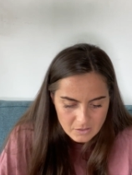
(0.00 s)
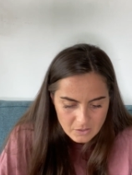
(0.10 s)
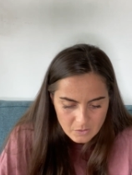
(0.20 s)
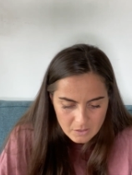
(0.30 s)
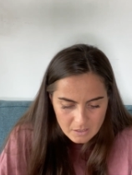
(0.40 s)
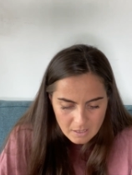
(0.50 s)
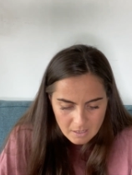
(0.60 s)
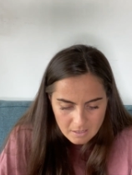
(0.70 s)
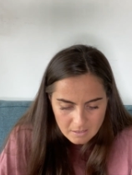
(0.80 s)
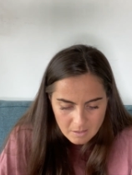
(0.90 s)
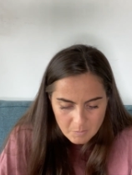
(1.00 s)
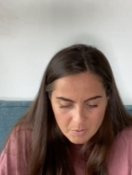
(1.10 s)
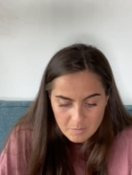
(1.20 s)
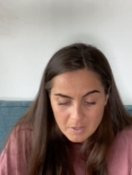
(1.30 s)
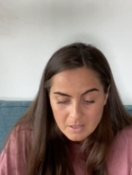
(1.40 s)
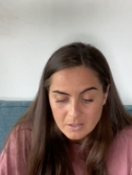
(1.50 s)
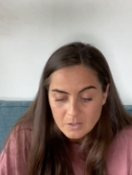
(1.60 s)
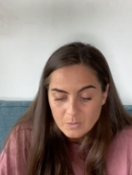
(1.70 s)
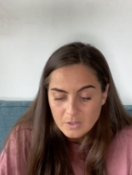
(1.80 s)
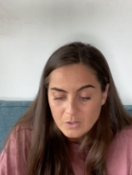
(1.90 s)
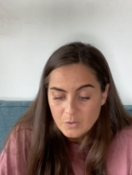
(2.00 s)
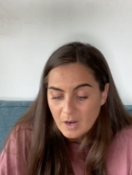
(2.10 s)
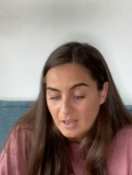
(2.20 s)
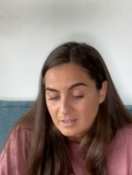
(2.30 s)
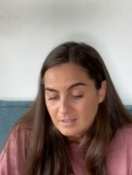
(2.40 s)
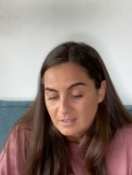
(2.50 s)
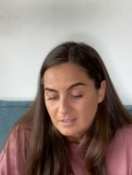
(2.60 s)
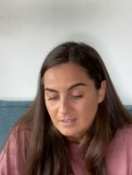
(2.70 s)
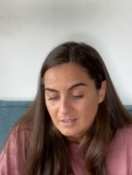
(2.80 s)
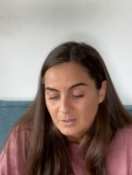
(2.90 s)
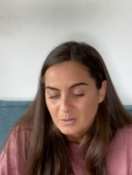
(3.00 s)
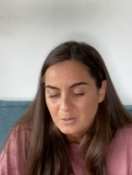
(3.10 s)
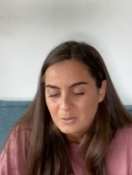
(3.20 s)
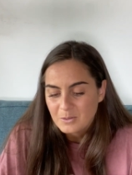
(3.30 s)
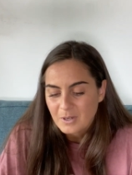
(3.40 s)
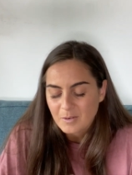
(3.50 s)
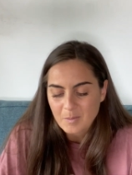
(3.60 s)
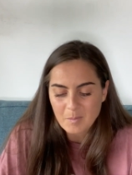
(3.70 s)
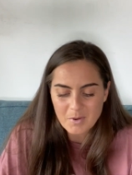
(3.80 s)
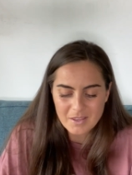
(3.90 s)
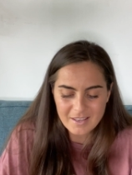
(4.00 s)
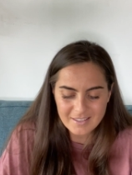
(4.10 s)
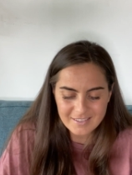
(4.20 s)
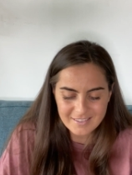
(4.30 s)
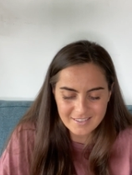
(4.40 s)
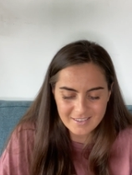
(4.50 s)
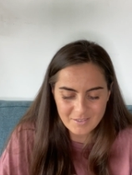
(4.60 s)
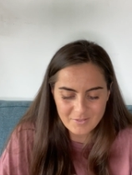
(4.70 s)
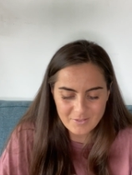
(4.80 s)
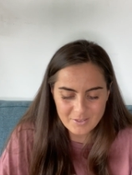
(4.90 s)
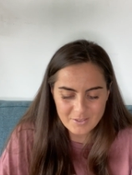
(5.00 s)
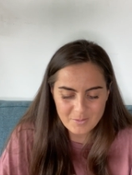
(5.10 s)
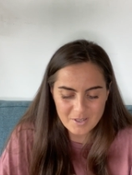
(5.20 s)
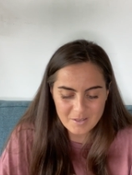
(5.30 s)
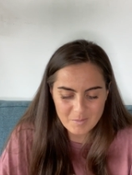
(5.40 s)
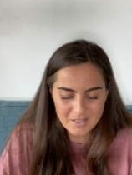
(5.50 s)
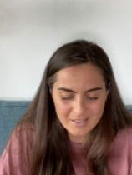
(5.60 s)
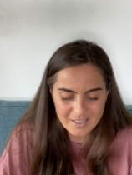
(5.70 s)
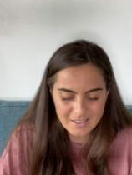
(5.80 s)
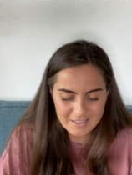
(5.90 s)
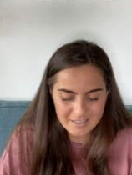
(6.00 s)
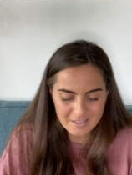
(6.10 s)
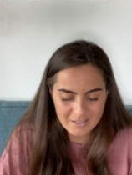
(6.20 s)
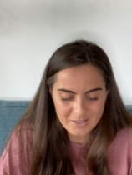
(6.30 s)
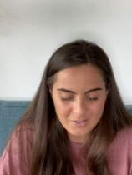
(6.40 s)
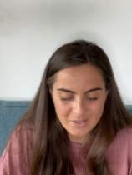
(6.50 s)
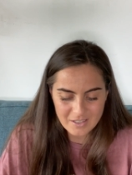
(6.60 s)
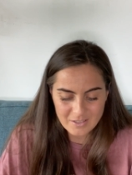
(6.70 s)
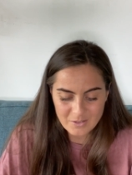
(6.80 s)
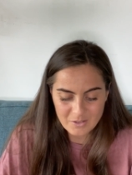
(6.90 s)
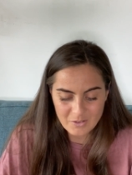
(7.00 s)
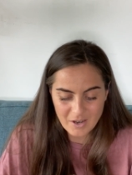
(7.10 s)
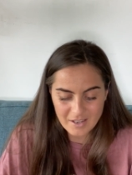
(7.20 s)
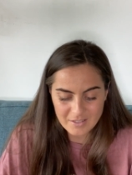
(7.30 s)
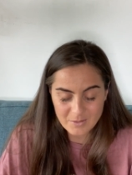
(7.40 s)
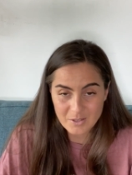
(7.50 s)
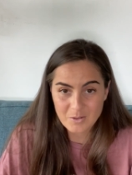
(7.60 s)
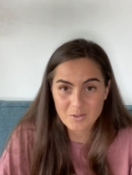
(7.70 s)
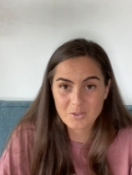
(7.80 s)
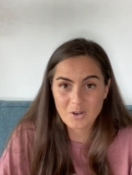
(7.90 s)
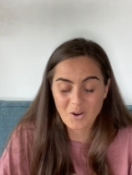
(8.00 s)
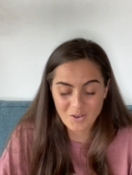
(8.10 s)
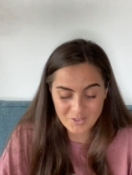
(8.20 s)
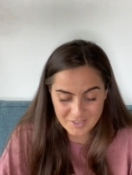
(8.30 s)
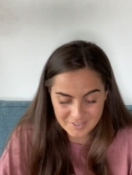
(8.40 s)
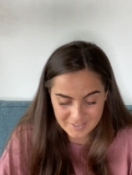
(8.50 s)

Tuning in put me into a trance. Ooh, I remember this. In the first walk meditation, I got straight into a trance, which I was shocked.